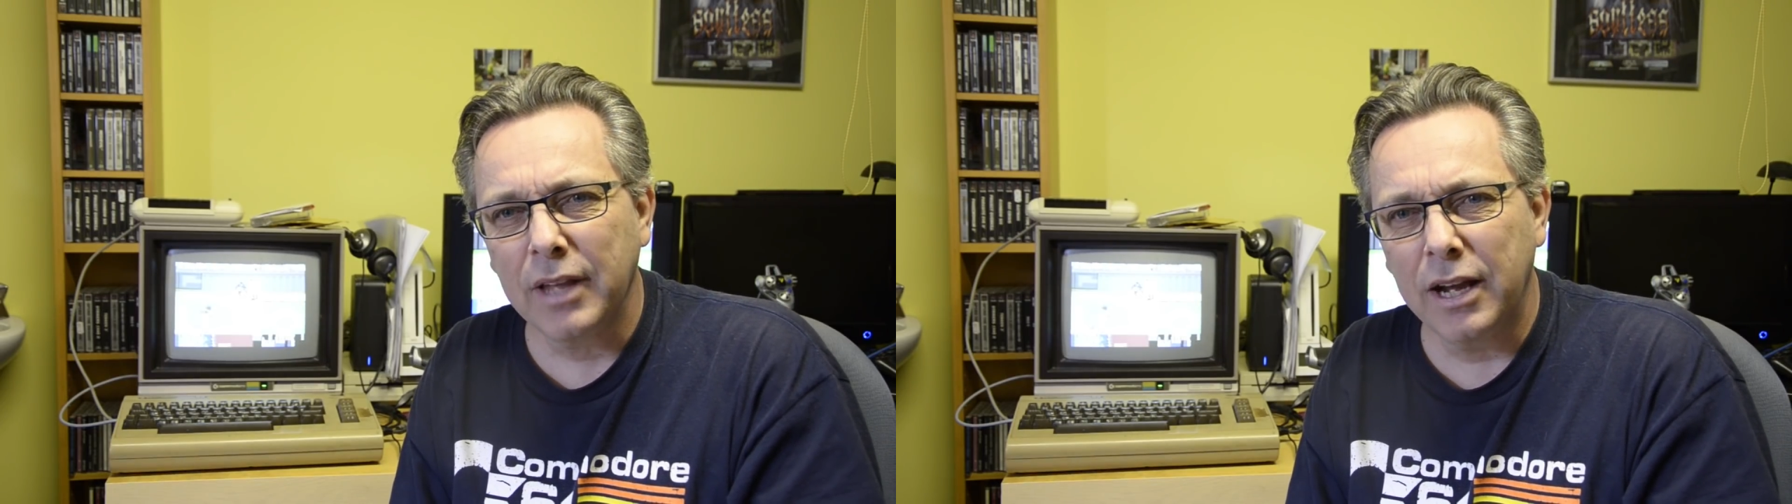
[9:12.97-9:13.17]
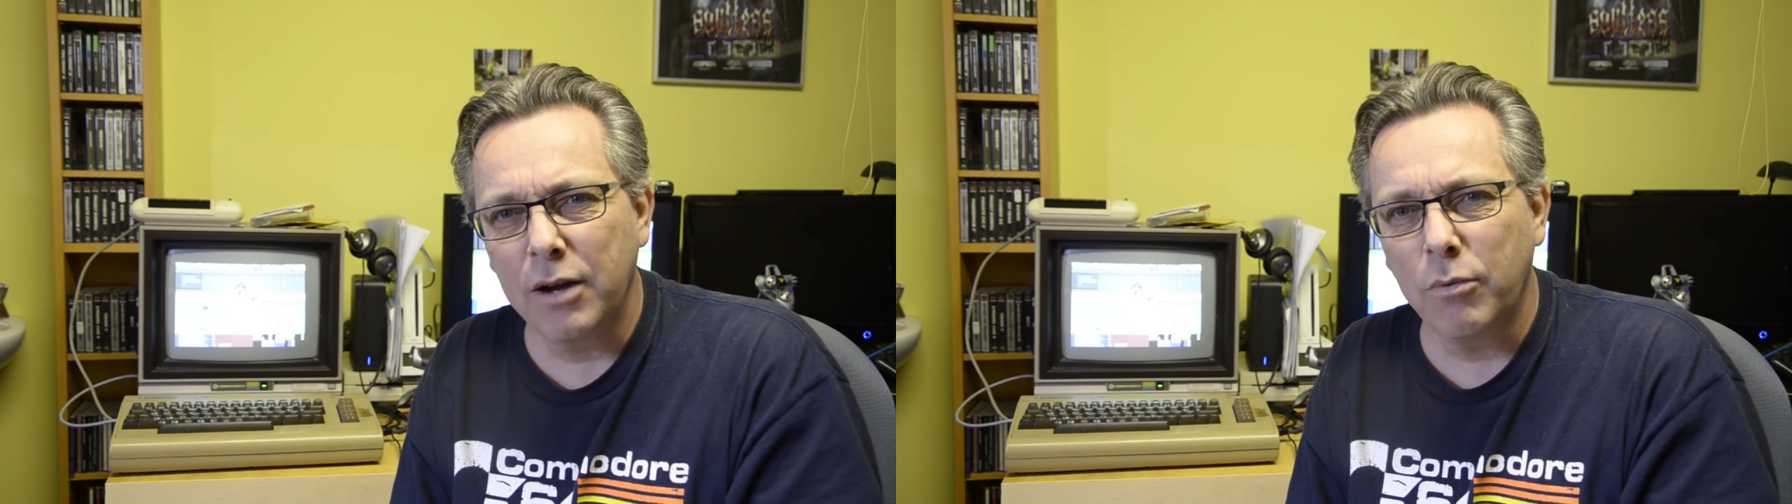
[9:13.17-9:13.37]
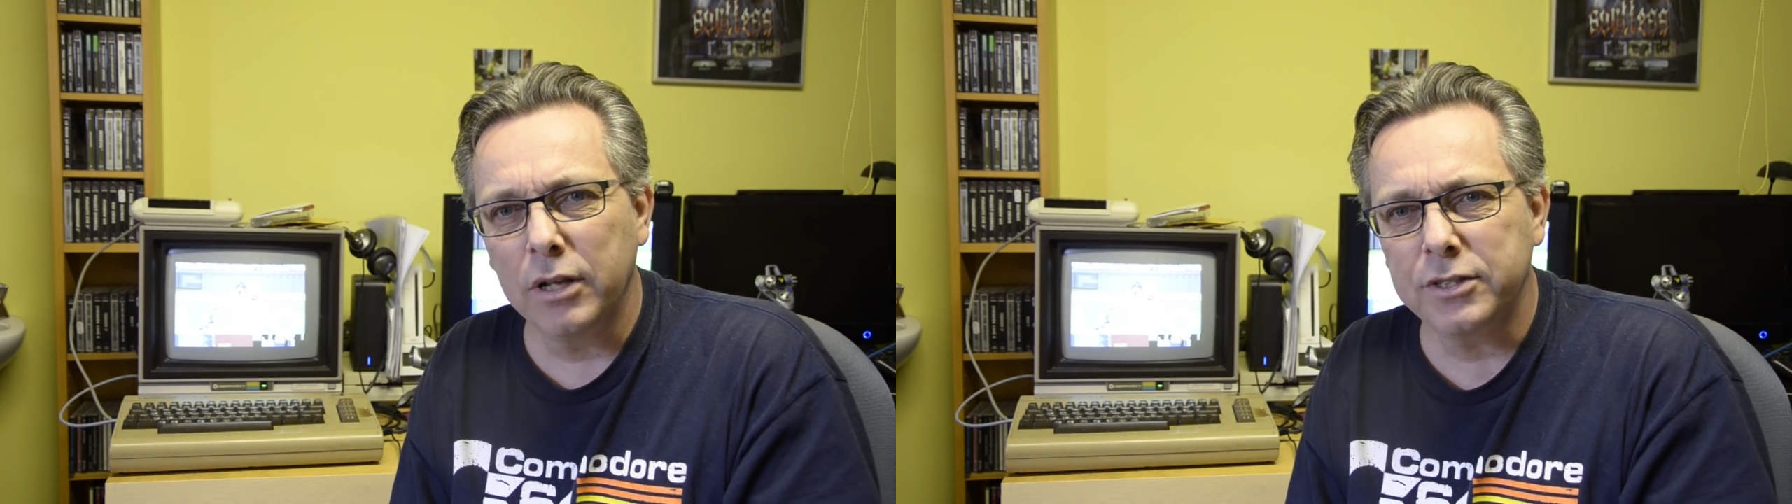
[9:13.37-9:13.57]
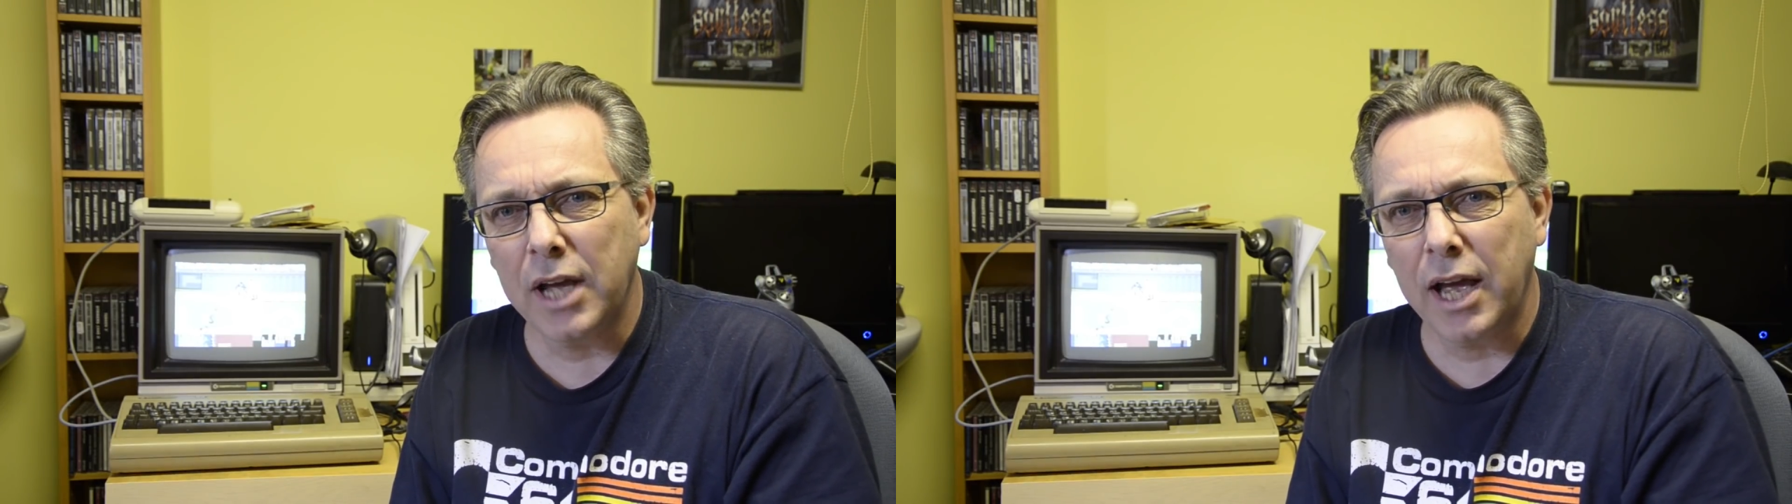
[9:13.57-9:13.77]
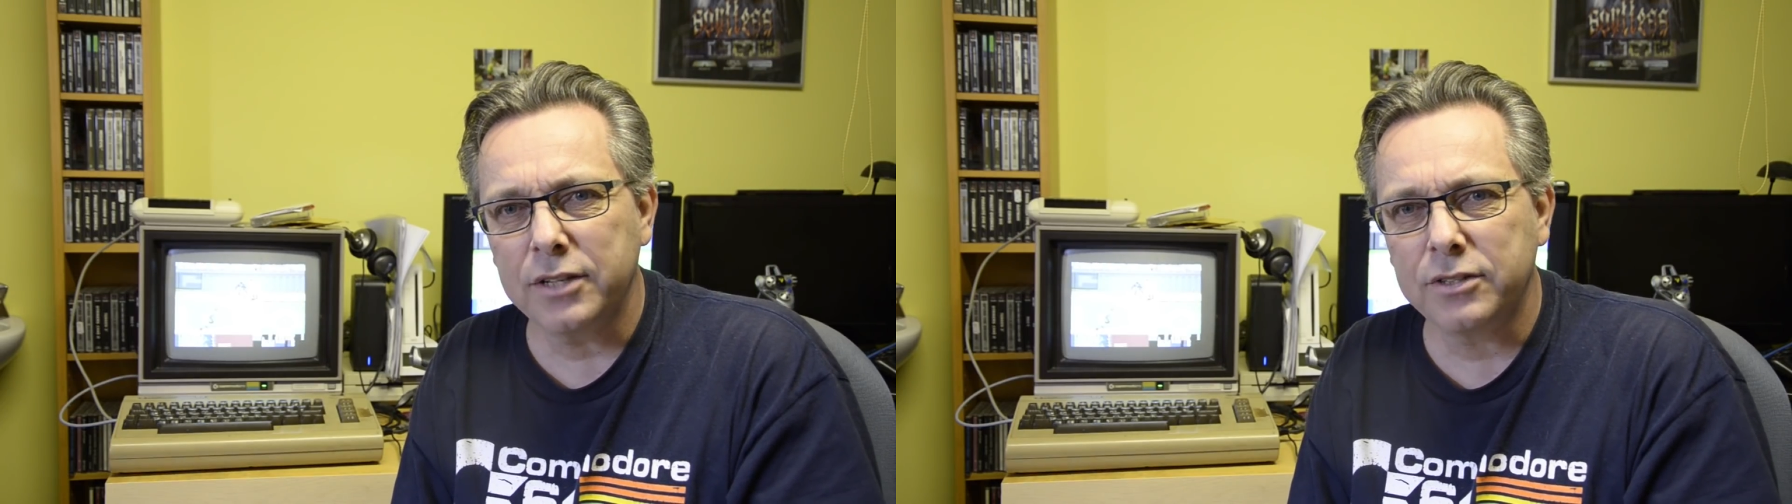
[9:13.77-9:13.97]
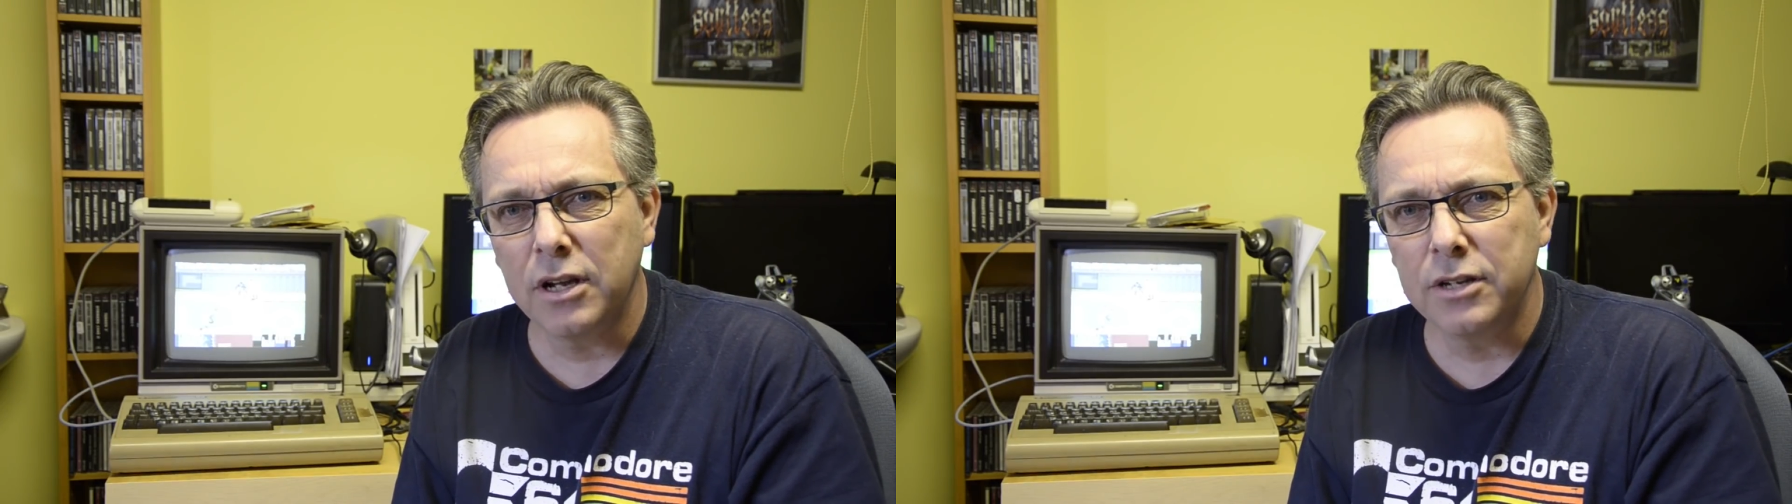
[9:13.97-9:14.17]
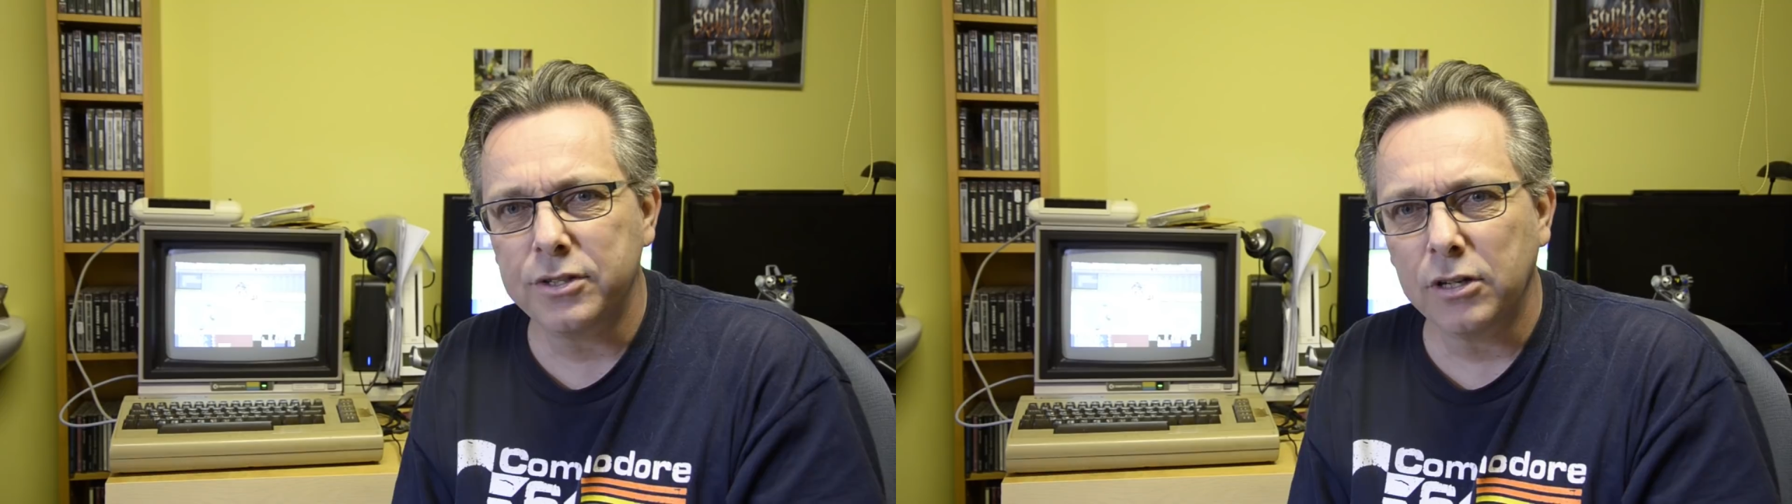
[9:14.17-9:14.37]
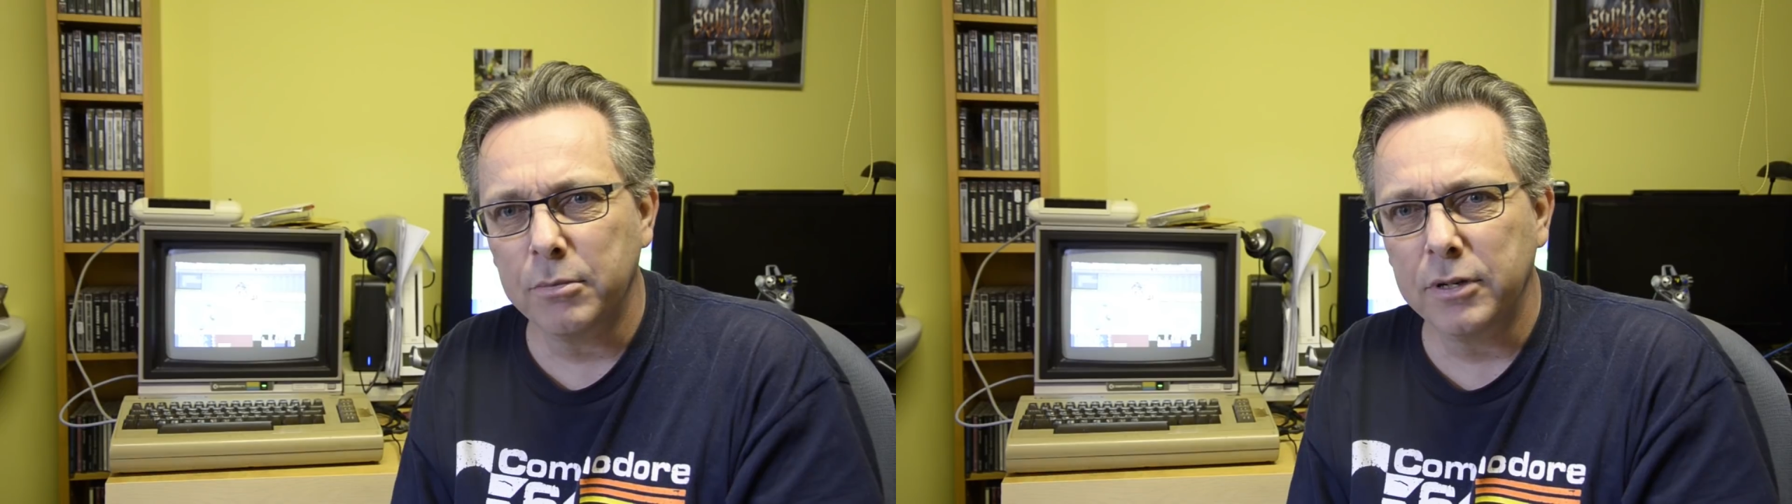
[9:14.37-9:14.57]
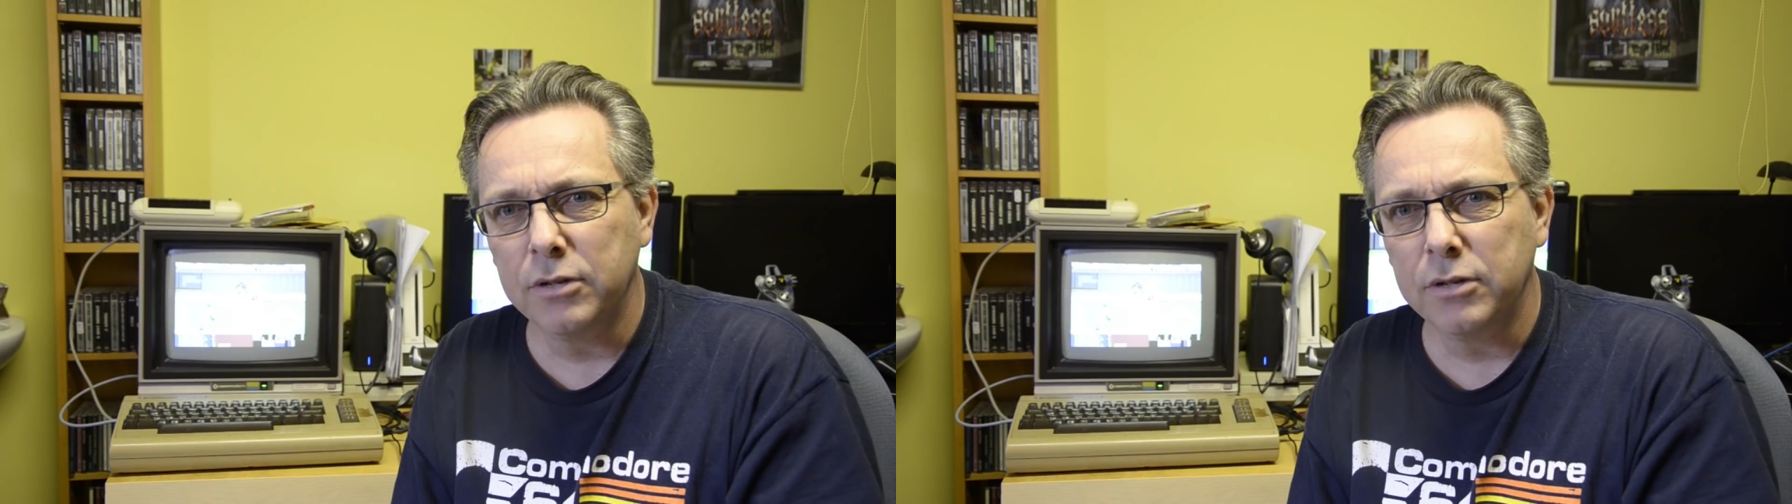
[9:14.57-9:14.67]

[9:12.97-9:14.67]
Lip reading: And I once asked a German